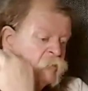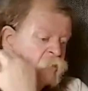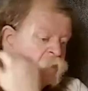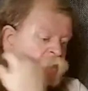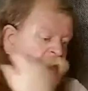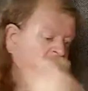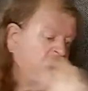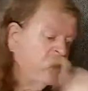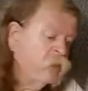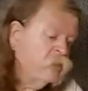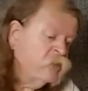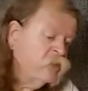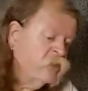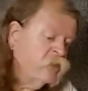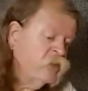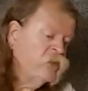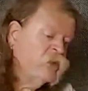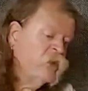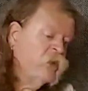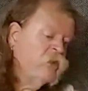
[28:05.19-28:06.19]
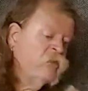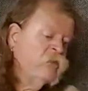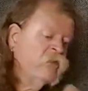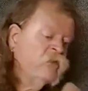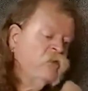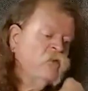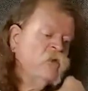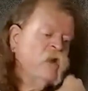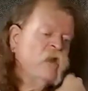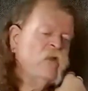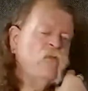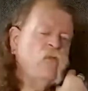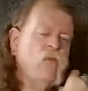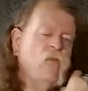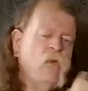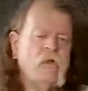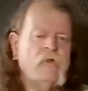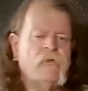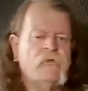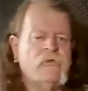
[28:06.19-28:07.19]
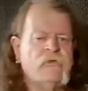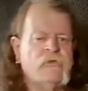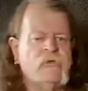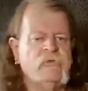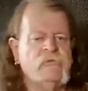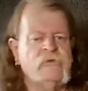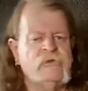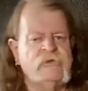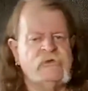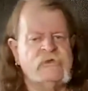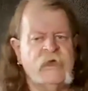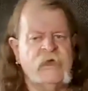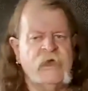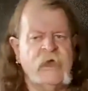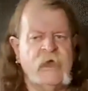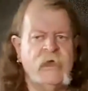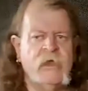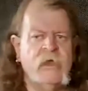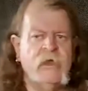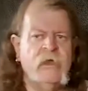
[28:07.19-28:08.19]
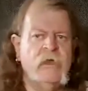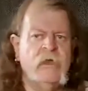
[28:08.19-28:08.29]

But it goes to show the great wealth that was there.